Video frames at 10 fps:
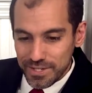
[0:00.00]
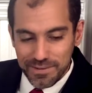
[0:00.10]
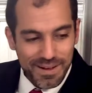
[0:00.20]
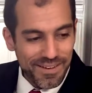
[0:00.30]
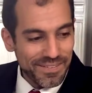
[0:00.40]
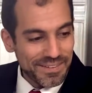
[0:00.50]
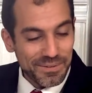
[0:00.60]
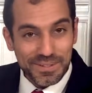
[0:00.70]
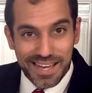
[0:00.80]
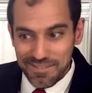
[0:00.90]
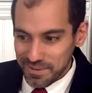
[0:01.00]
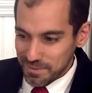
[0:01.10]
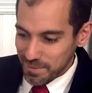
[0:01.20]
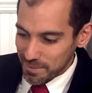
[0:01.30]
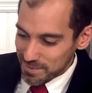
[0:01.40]
Wow, they really have a
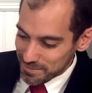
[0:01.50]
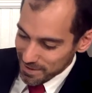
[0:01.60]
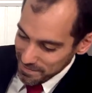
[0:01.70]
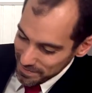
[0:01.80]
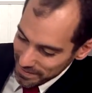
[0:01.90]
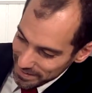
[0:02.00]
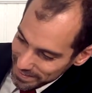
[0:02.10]
compartment for everything.